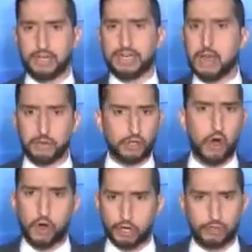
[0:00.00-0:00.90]
Now it's
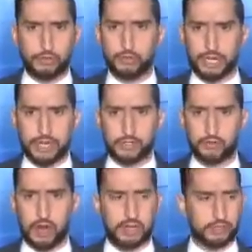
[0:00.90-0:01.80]
harder to change the
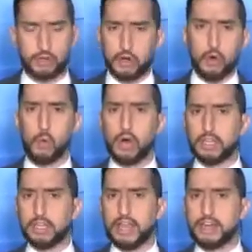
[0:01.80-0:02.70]
roster. What
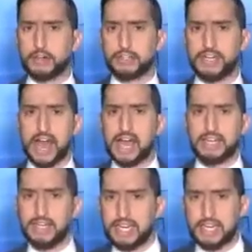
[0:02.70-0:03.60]
do the Lakers
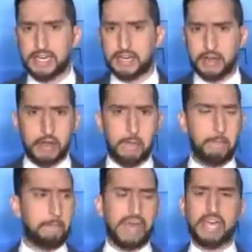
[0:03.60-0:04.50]
not need?
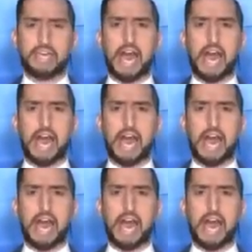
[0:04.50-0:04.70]
Big